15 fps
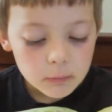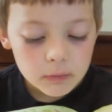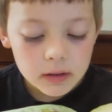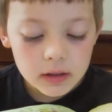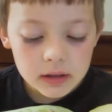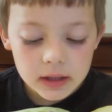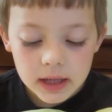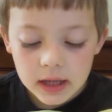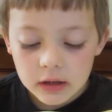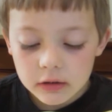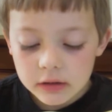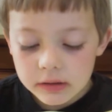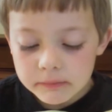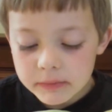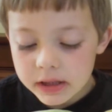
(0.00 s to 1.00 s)
while
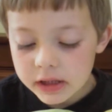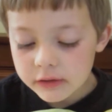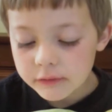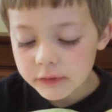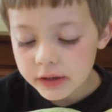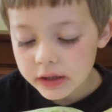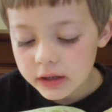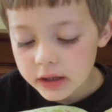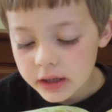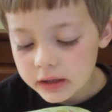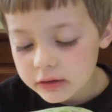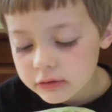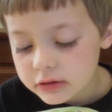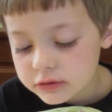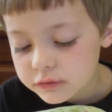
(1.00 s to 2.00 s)
Harry, Minifeet,
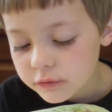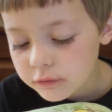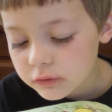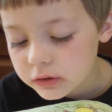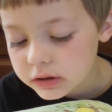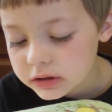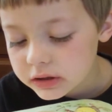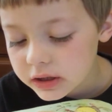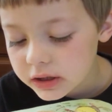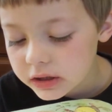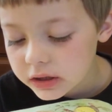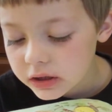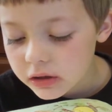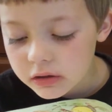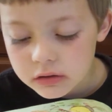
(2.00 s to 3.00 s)
and Grizzlefrids
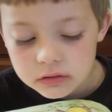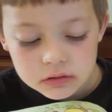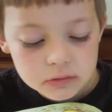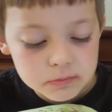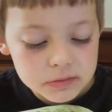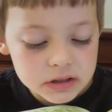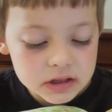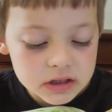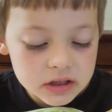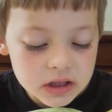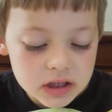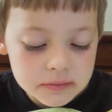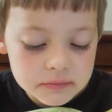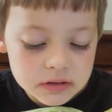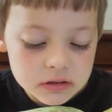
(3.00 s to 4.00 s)
and the others
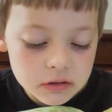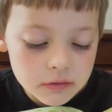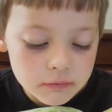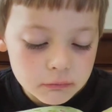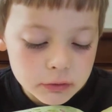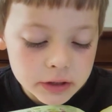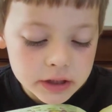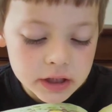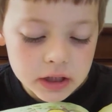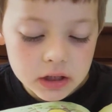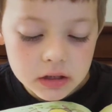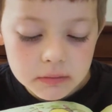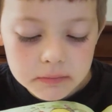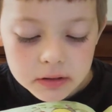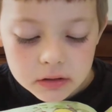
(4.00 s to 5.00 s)
busied themselves
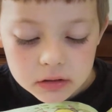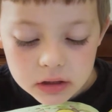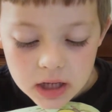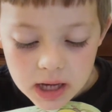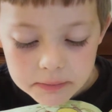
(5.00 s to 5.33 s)
raking, Camilla